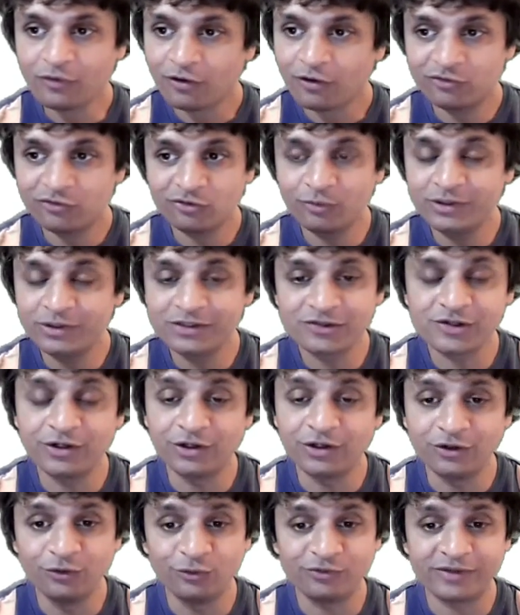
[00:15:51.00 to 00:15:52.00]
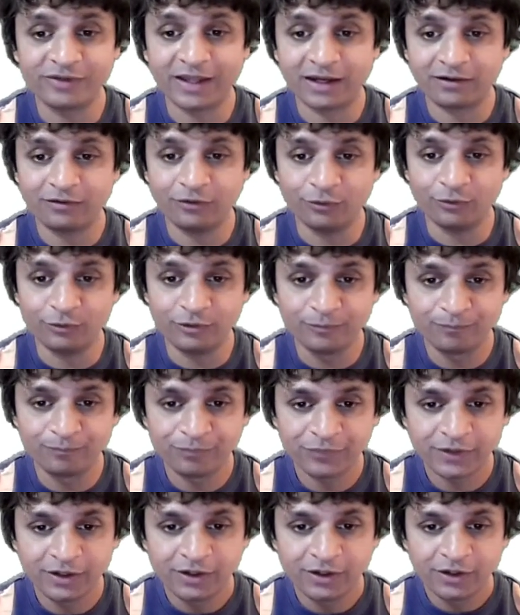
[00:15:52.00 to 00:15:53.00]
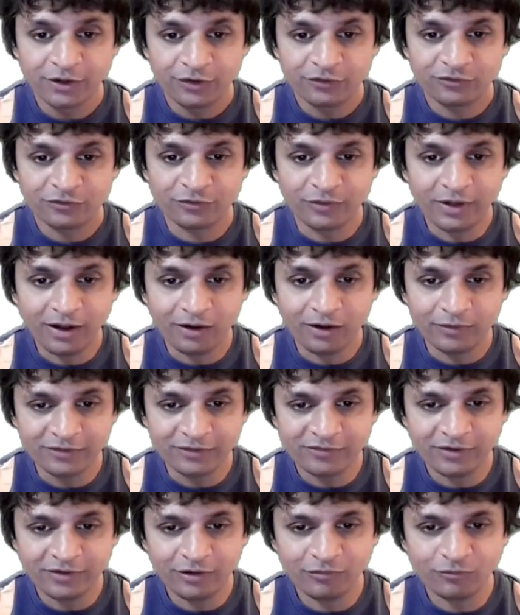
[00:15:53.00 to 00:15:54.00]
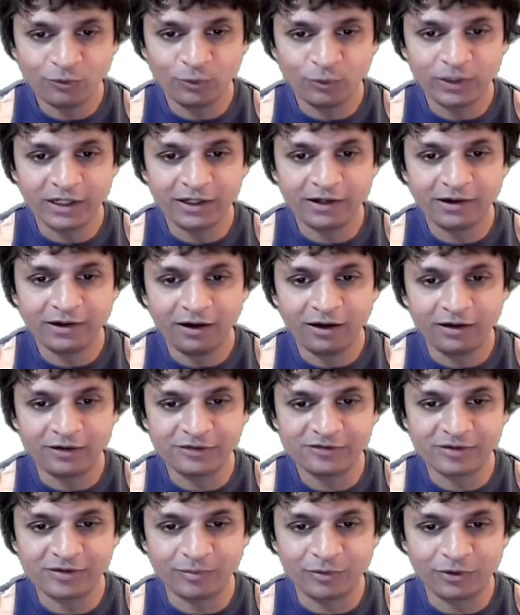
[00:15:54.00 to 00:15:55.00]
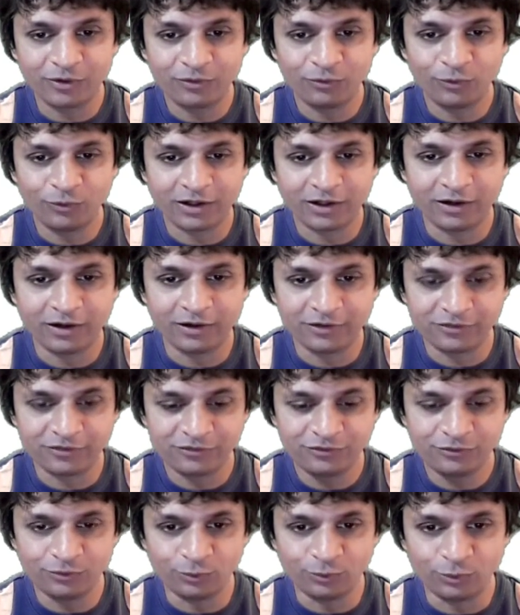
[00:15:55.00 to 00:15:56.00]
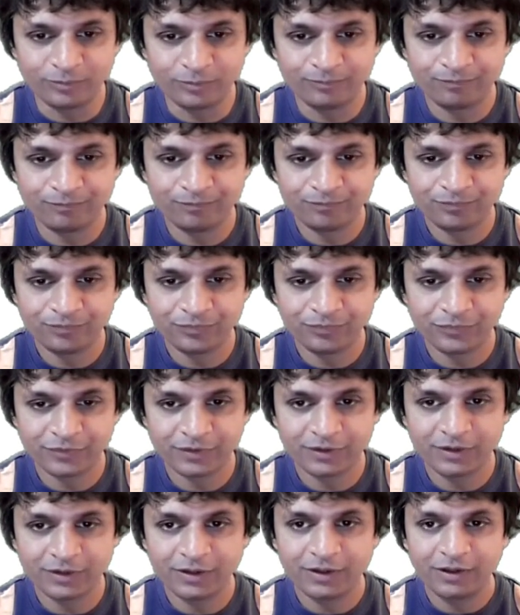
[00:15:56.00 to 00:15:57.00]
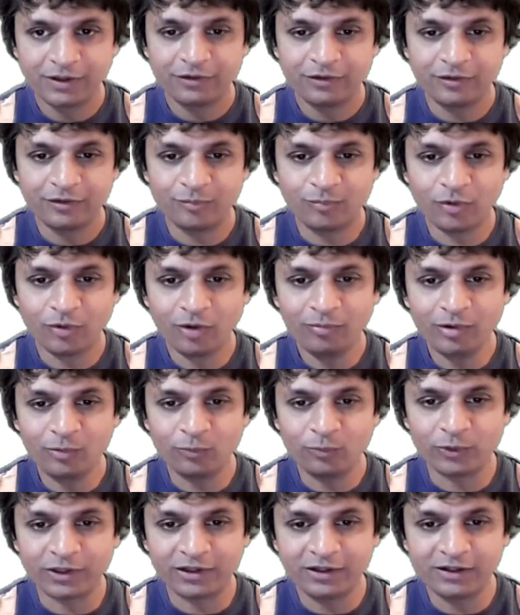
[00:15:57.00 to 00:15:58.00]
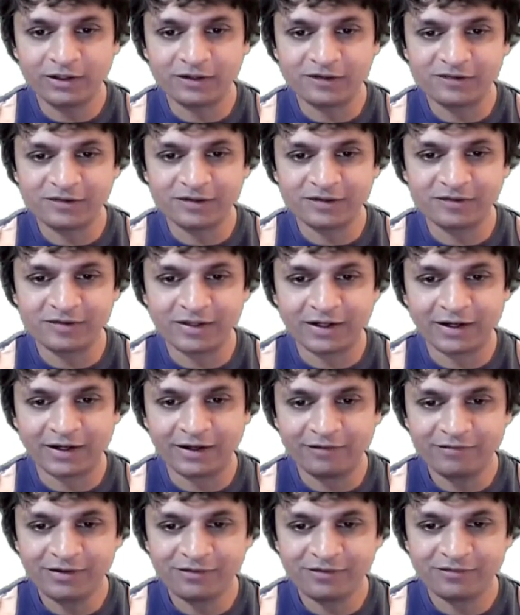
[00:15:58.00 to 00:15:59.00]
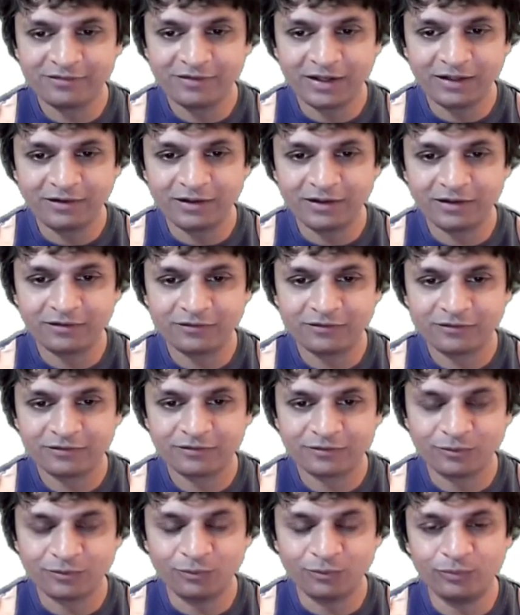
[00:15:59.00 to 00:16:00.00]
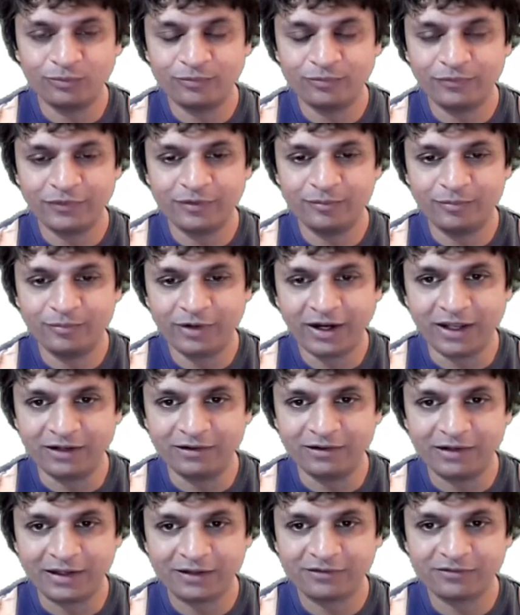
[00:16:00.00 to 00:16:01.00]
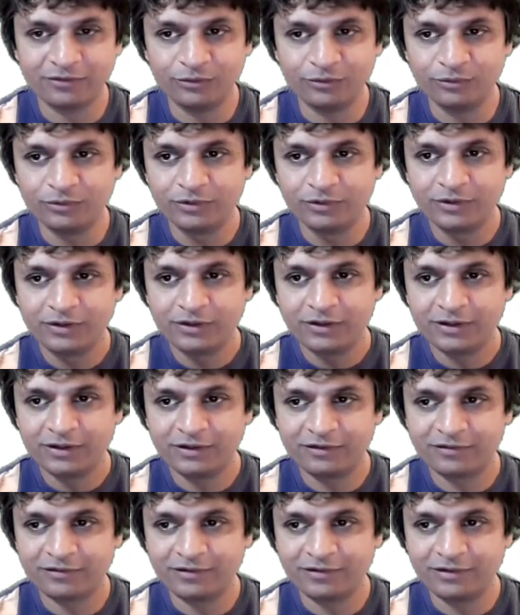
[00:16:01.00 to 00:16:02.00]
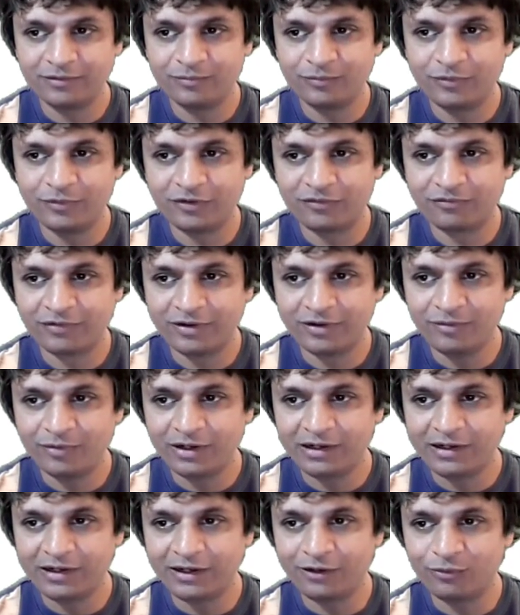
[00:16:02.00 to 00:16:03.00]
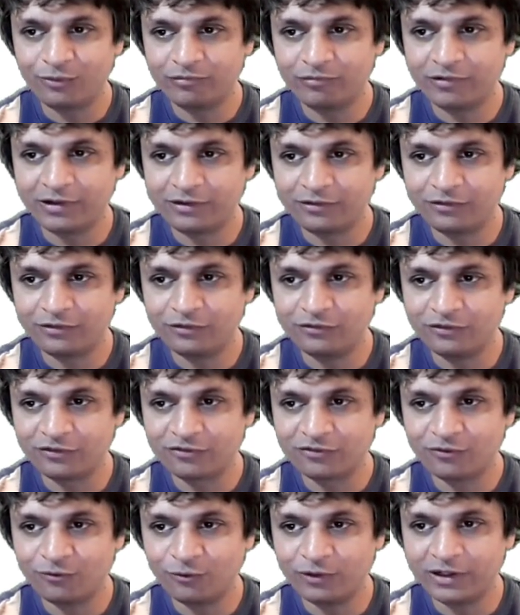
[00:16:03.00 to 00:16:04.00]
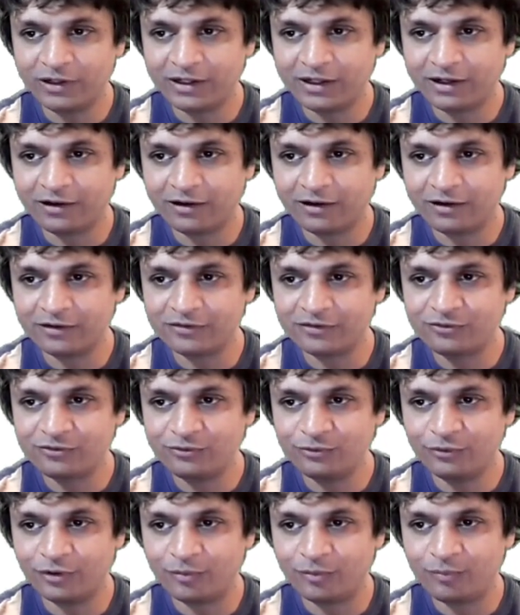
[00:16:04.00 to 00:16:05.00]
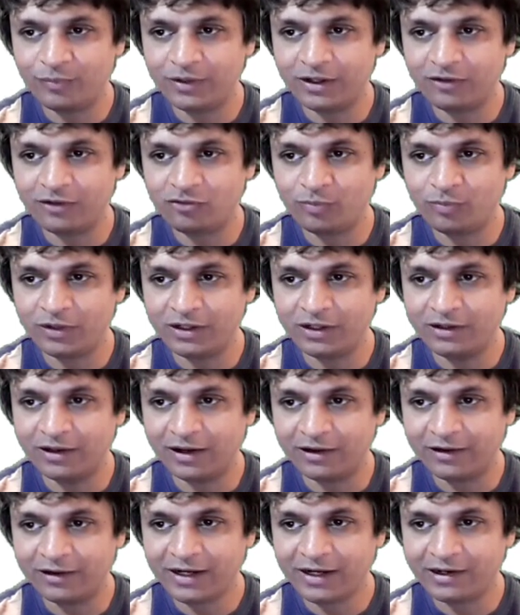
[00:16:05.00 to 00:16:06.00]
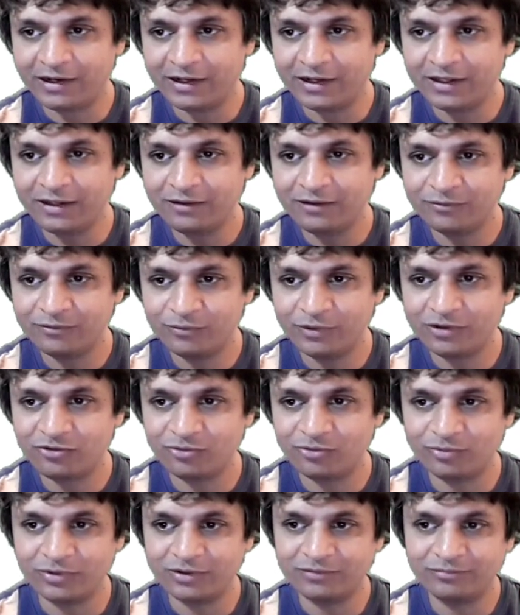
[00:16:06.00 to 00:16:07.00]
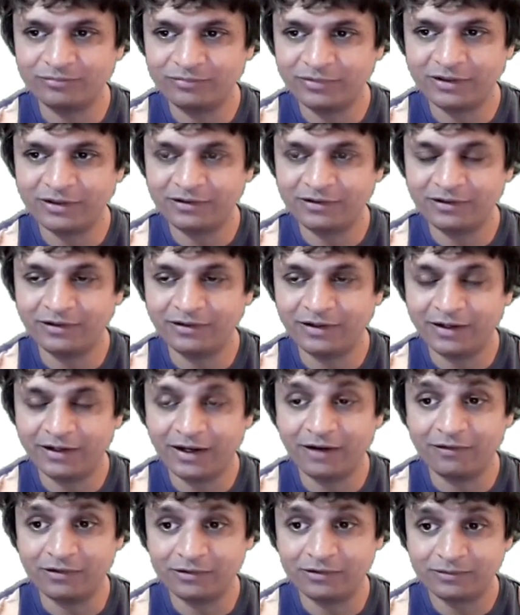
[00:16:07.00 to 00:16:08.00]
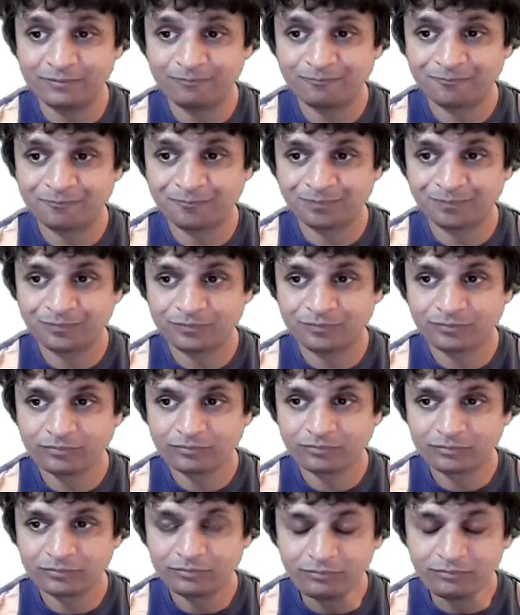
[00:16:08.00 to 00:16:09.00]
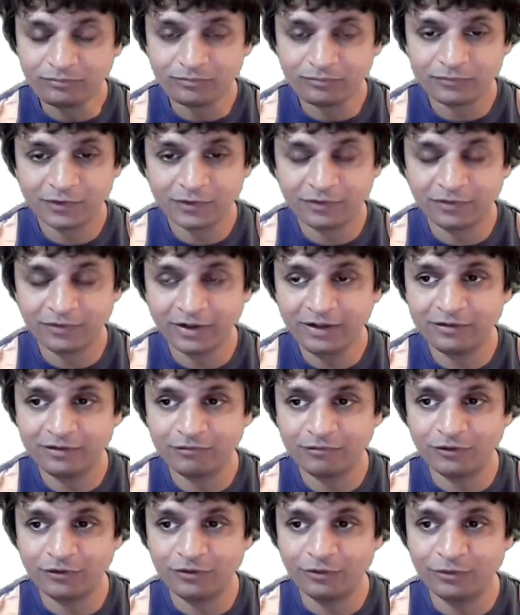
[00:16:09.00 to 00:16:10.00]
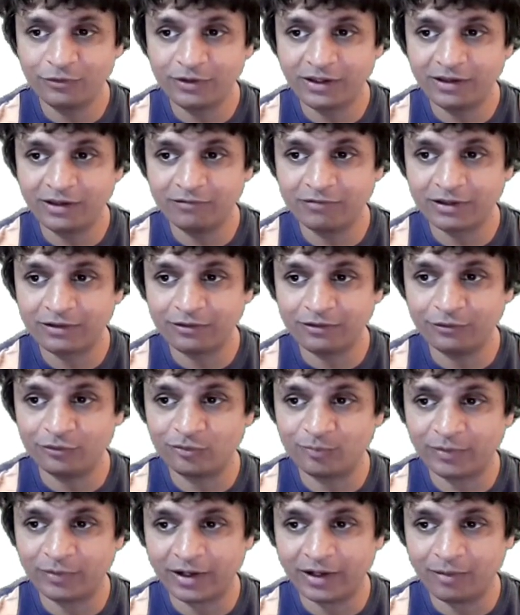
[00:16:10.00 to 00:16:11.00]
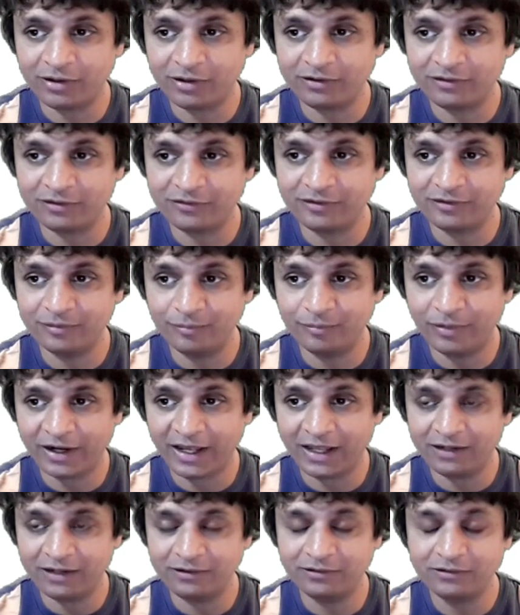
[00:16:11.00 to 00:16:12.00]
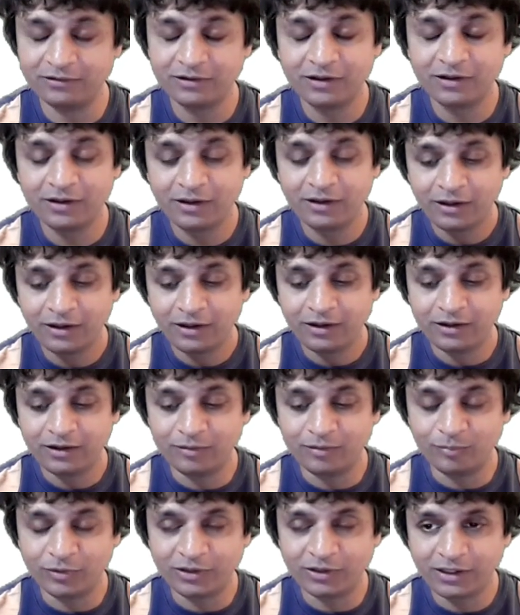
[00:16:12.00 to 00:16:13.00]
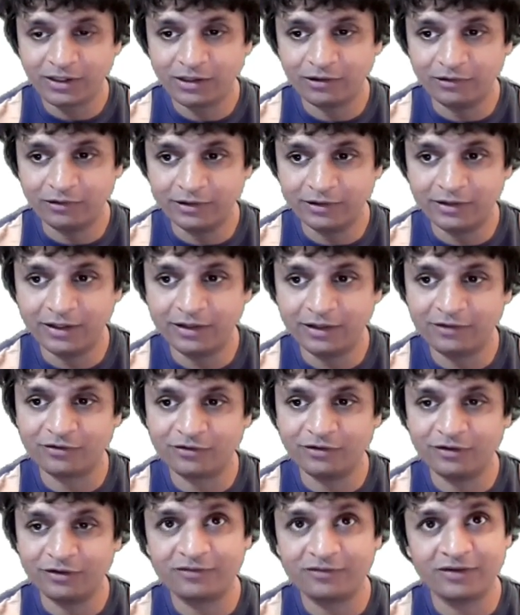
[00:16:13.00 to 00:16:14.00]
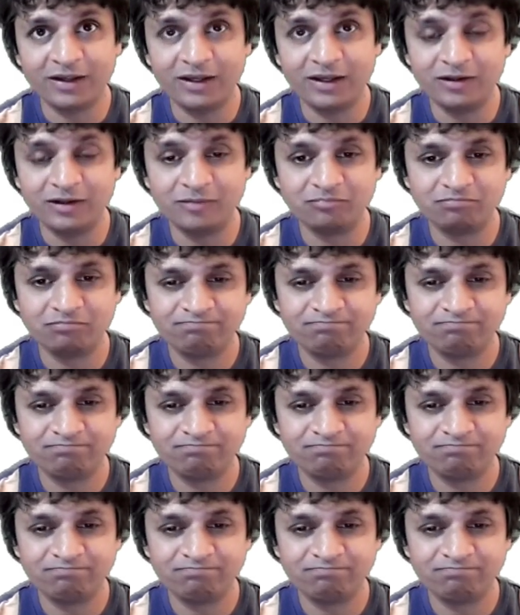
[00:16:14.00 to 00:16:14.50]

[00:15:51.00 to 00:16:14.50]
So we're just going to use that code. So now instead of calling cars, I'm going to call cars2. The problem with this is that I haven't sent it the brand. Like, so it's fundamentally equivalent to just calling cars2.php directly, which will return an error, right? If you don't give it those parameters, the brand in particular, then it's going to say,